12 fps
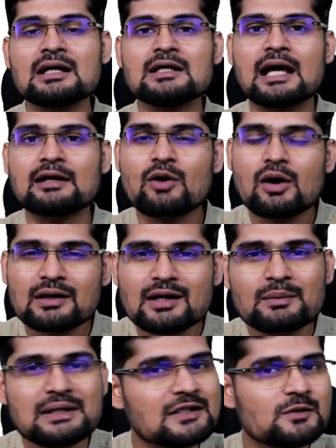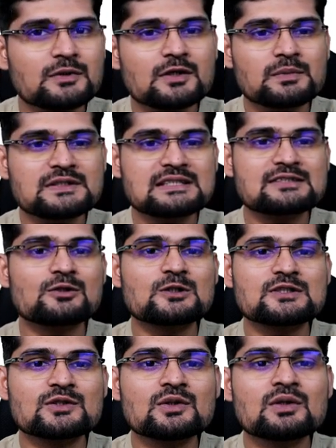and ornamental purposes
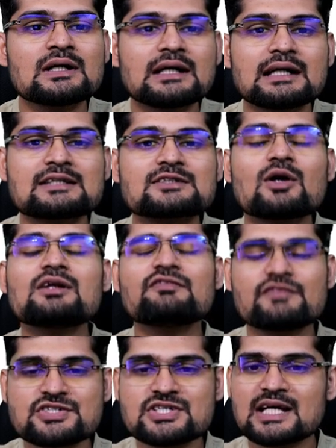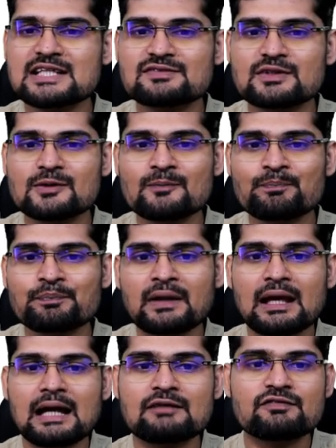also, it's called fishing as we know.
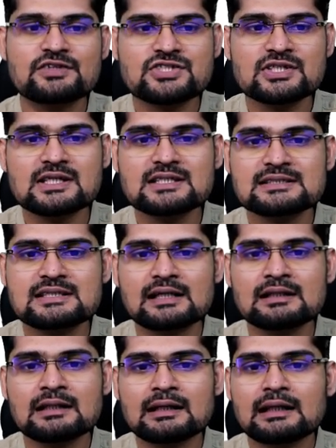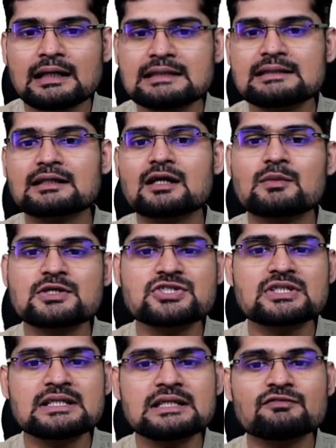And fishing is done either
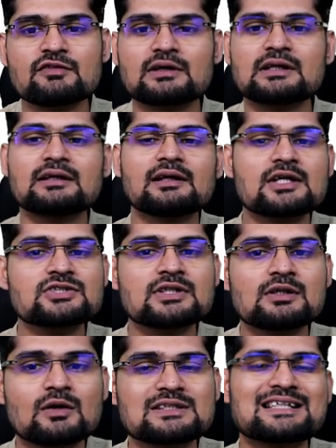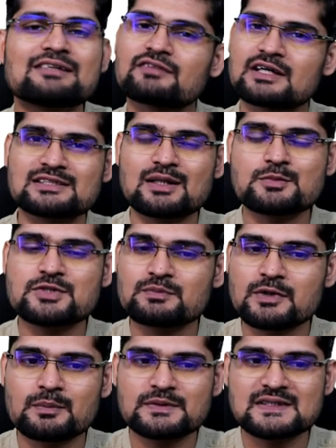commercially for recreational or self-consumption
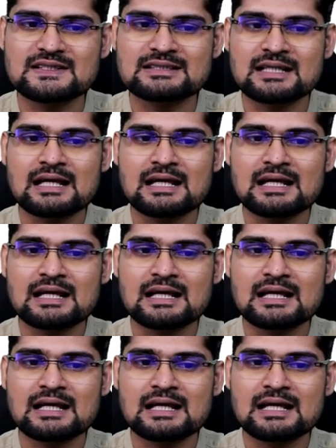purposes.